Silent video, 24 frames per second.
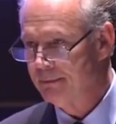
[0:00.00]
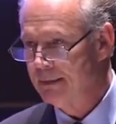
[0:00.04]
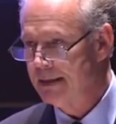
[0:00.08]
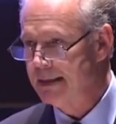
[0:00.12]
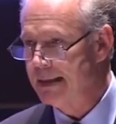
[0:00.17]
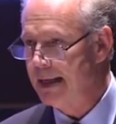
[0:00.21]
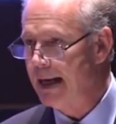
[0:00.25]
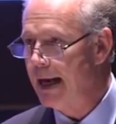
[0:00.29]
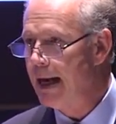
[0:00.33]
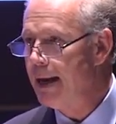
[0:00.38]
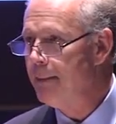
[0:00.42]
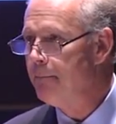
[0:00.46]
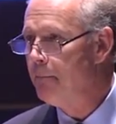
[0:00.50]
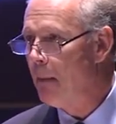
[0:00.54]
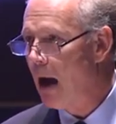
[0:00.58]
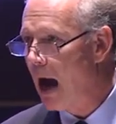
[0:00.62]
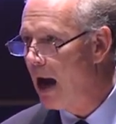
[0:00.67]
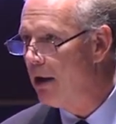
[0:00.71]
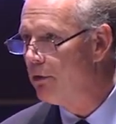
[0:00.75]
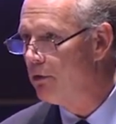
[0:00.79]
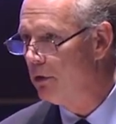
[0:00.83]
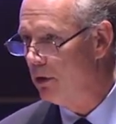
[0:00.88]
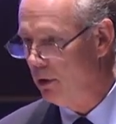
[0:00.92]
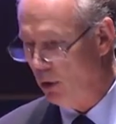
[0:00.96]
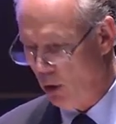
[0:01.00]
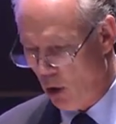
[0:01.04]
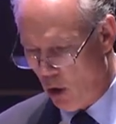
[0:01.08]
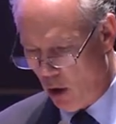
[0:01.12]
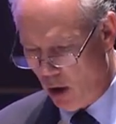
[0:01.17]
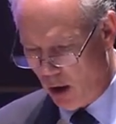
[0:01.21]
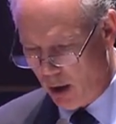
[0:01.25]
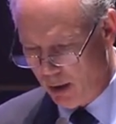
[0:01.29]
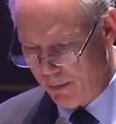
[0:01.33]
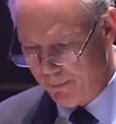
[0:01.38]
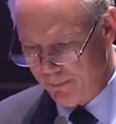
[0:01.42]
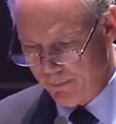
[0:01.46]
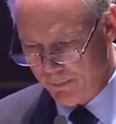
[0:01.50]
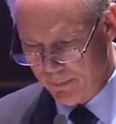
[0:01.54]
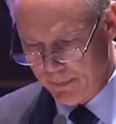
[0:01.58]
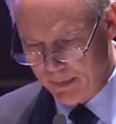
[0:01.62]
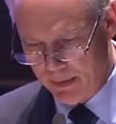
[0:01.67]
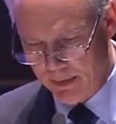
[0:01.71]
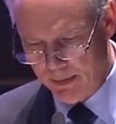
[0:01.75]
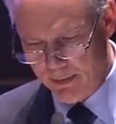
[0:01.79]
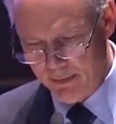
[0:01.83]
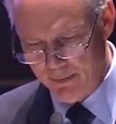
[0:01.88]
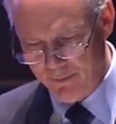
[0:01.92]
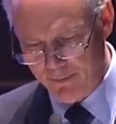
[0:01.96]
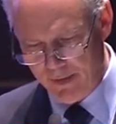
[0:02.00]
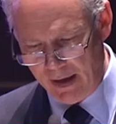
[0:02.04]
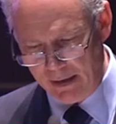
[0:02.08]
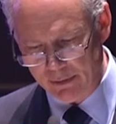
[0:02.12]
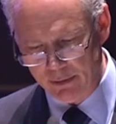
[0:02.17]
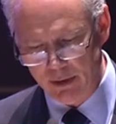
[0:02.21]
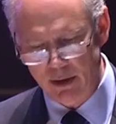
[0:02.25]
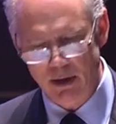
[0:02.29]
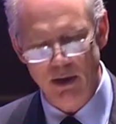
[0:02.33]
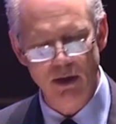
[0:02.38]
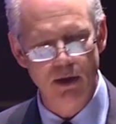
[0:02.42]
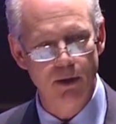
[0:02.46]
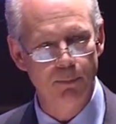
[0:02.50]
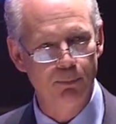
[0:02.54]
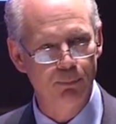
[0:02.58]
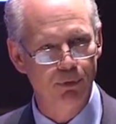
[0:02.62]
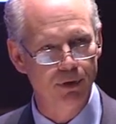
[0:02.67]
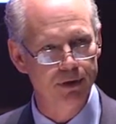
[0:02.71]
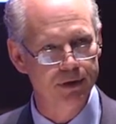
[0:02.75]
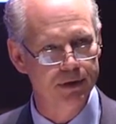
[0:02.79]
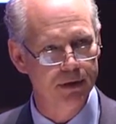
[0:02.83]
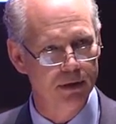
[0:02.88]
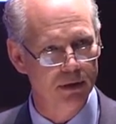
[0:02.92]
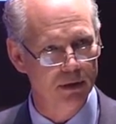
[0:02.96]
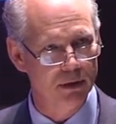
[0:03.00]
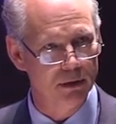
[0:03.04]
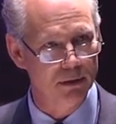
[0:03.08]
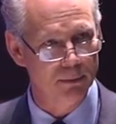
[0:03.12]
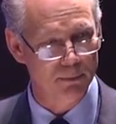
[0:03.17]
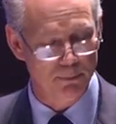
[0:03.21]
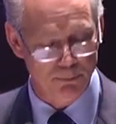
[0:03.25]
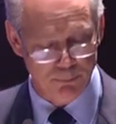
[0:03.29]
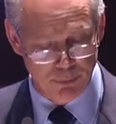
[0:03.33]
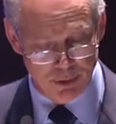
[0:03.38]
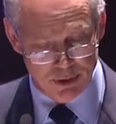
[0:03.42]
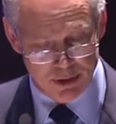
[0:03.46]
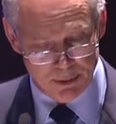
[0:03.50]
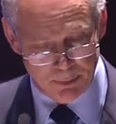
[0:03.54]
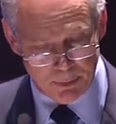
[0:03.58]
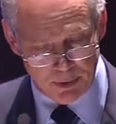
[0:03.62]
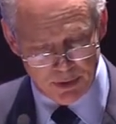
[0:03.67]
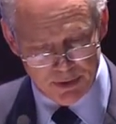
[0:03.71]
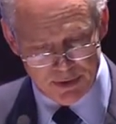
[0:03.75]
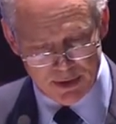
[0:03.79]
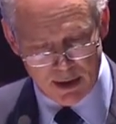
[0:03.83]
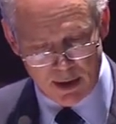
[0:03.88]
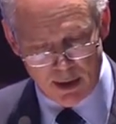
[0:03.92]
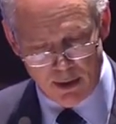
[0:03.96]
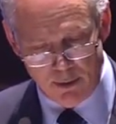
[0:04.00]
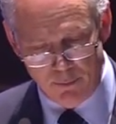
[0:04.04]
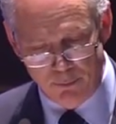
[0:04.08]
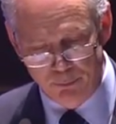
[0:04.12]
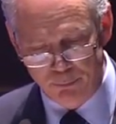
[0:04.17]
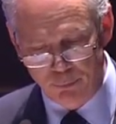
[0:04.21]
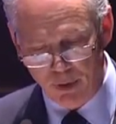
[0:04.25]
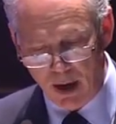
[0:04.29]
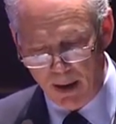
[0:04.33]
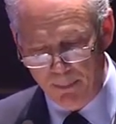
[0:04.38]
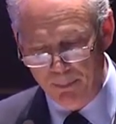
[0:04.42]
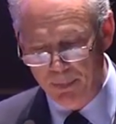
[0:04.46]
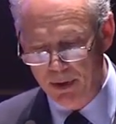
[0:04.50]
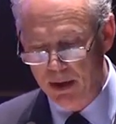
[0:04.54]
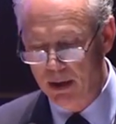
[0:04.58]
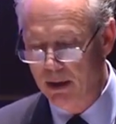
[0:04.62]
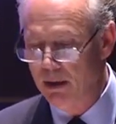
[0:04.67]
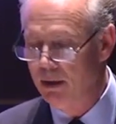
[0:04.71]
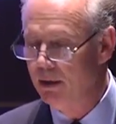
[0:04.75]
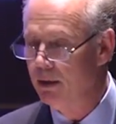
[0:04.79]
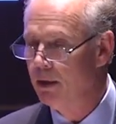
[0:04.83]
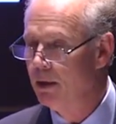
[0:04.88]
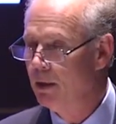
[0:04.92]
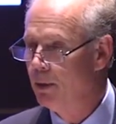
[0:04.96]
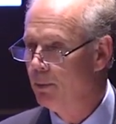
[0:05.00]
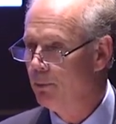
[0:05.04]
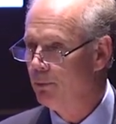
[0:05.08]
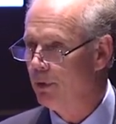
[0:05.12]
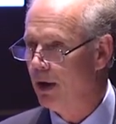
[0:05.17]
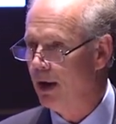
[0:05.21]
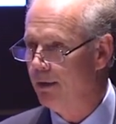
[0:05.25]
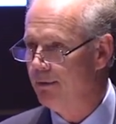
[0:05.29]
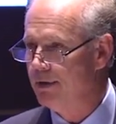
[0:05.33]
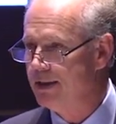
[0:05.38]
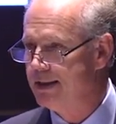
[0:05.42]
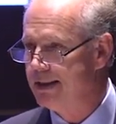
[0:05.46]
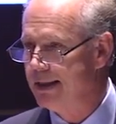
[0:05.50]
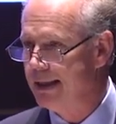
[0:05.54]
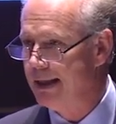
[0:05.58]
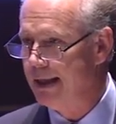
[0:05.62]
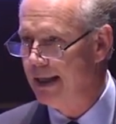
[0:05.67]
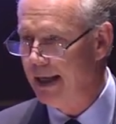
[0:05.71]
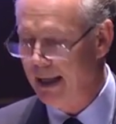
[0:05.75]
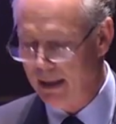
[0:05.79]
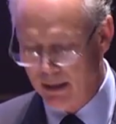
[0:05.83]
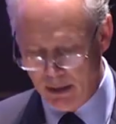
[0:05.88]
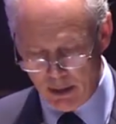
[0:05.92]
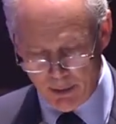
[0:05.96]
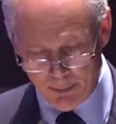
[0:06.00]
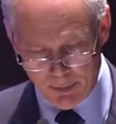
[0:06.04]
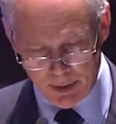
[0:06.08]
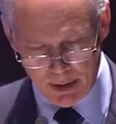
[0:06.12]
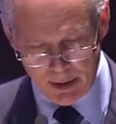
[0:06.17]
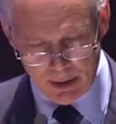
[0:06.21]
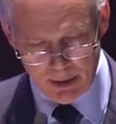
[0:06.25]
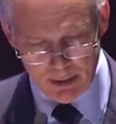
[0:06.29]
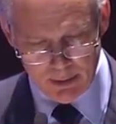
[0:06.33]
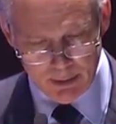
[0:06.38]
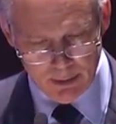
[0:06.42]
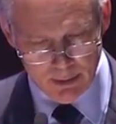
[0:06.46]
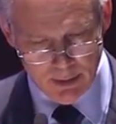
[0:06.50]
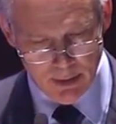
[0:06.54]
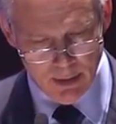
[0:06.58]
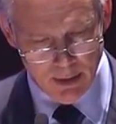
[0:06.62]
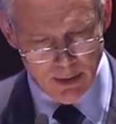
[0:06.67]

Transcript: Today, modern law, founded in the principles of property, privacy, and liberty,